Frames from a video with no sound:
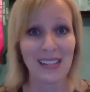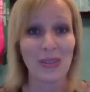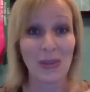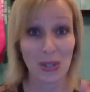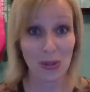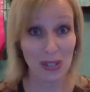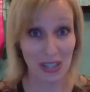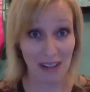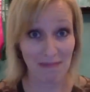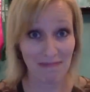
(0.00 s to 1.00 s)
So it's your
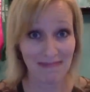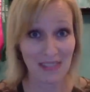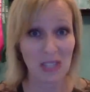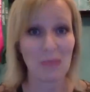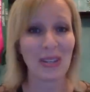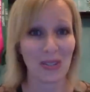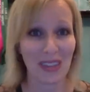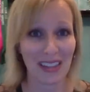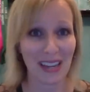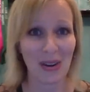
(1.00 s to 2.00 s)
job to make sure
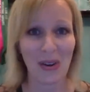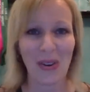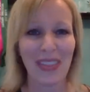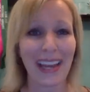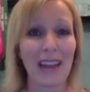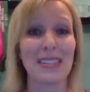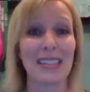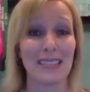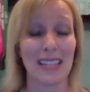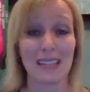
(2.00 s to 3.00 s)
that they know they can have a
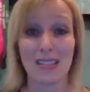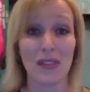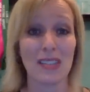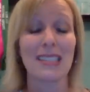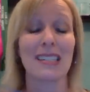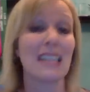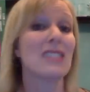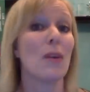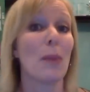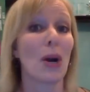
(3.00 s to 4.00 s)

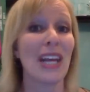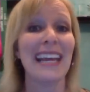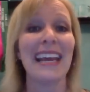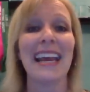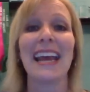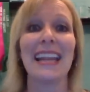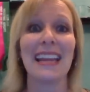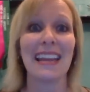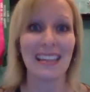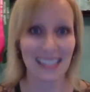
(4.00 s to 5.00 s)
successful party
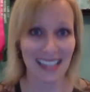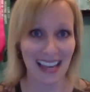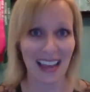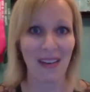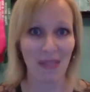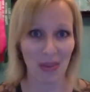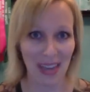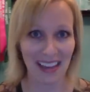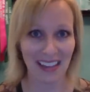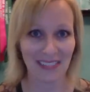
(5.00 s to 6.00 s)
any day of the
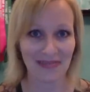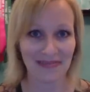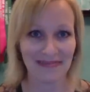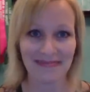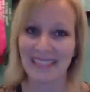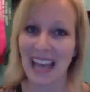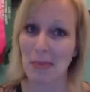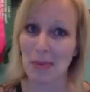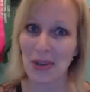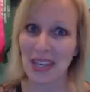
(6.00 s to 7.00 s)
week.
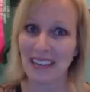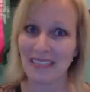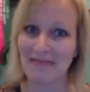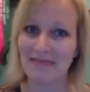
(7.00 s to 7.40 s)
Happy booking!